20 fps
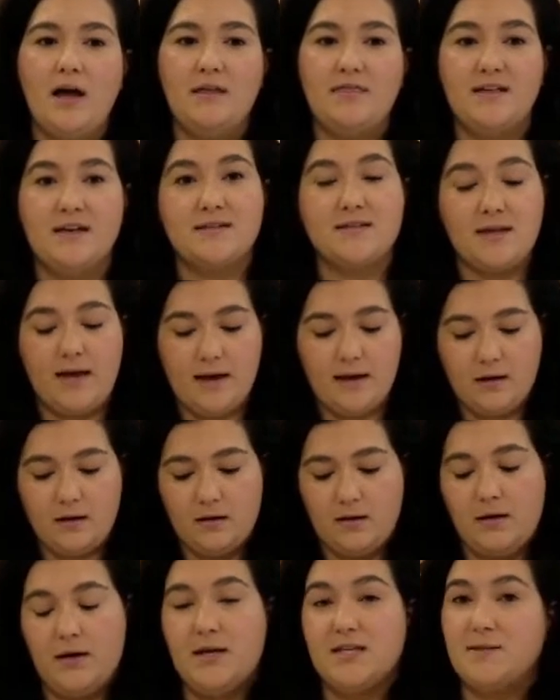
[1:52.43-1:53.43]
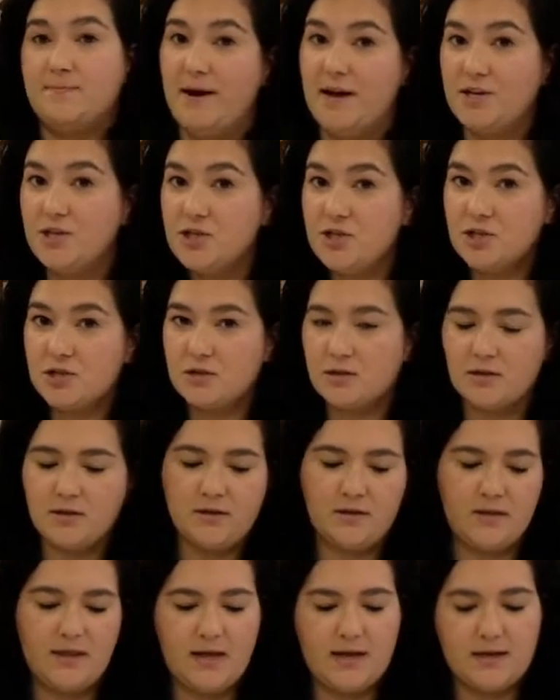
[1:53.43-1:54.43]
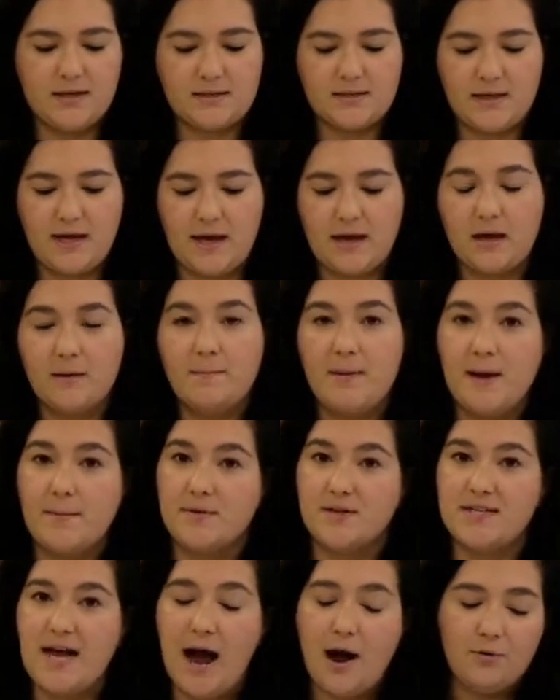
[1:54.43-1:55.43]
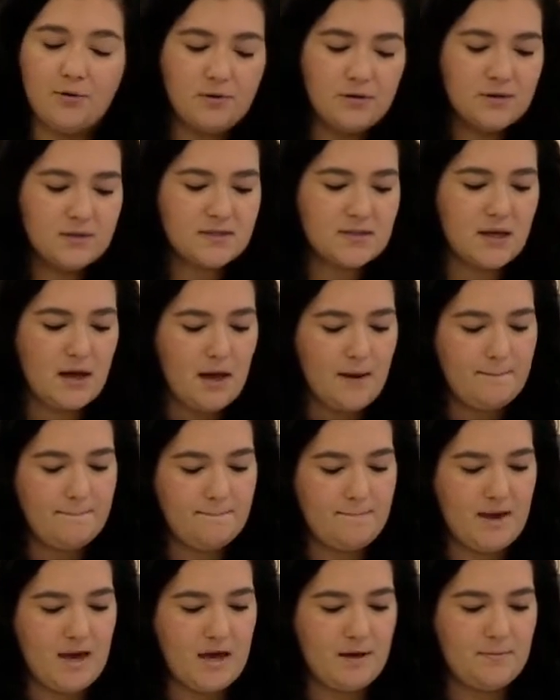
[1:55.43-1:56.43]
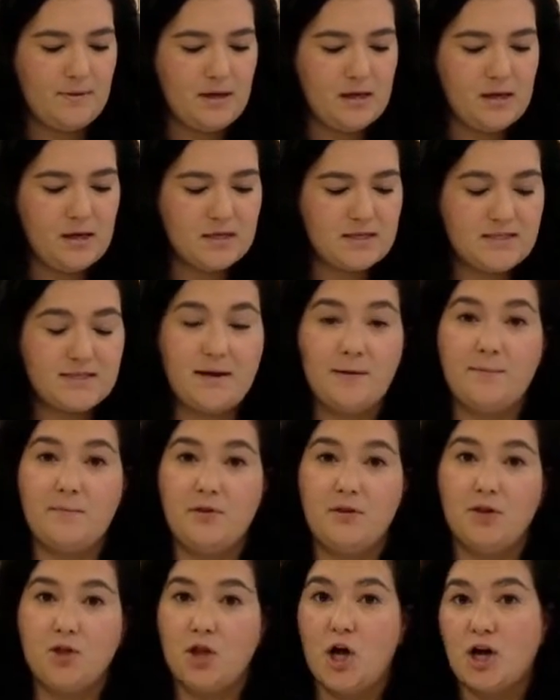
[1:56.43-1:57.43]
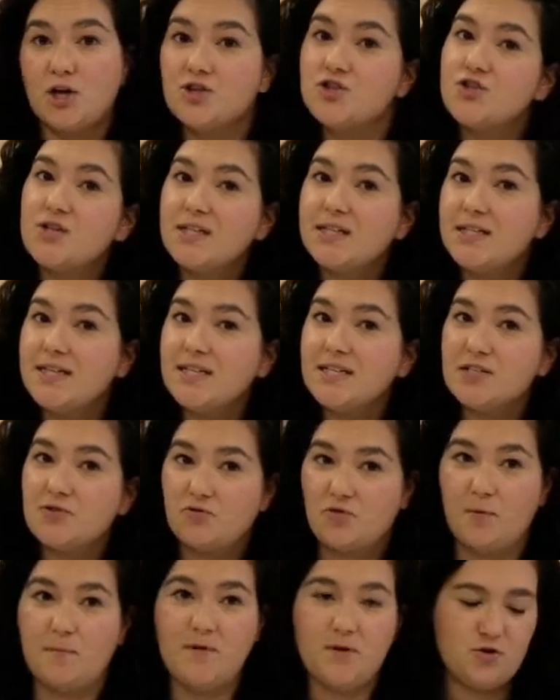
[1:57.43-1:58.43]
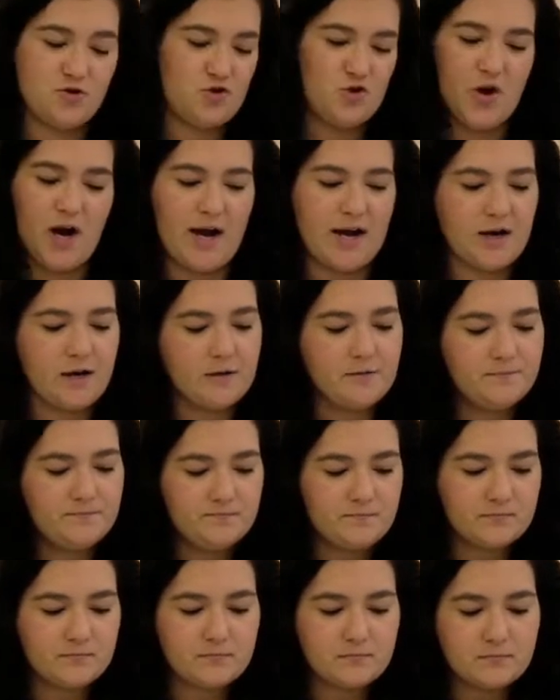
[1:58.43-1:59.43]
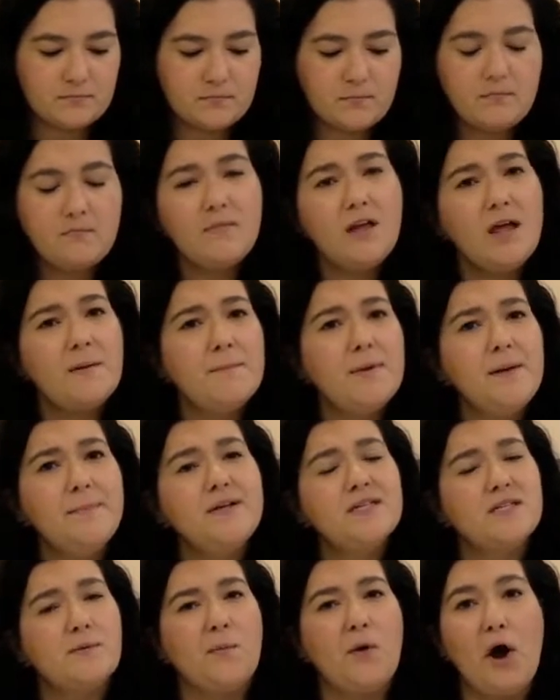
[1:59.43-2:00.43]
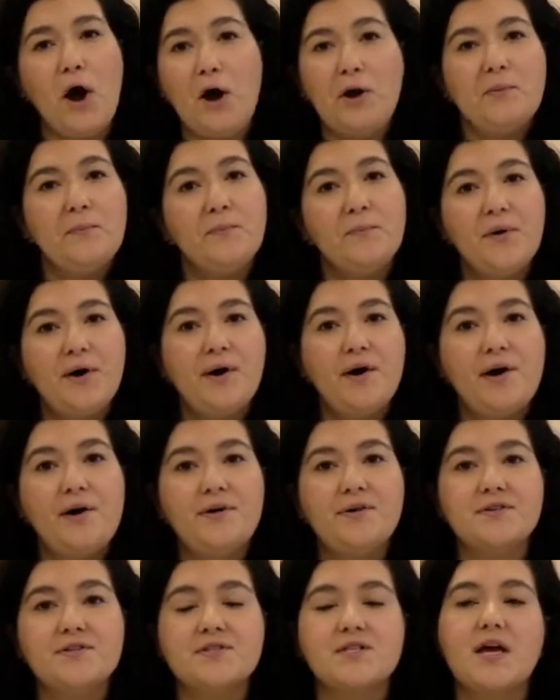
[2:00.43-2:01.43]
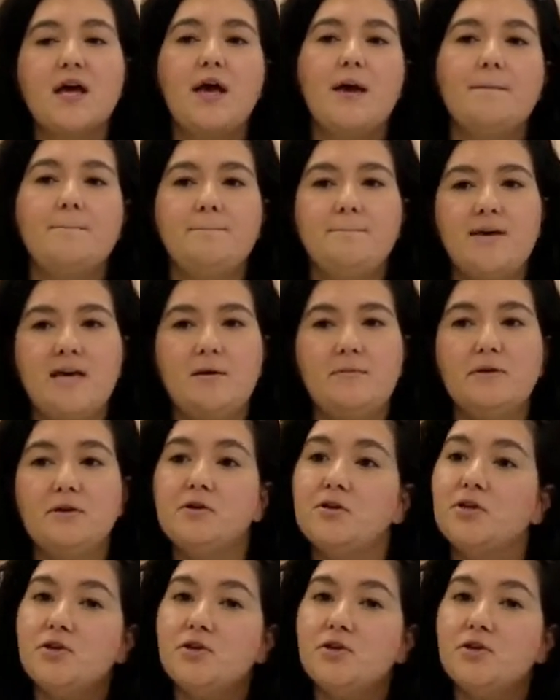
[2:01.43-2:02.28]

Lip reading: things like a sponge, things like paper towels, maybe some laundry lint from your dryer, maybe some cotton balls, maybe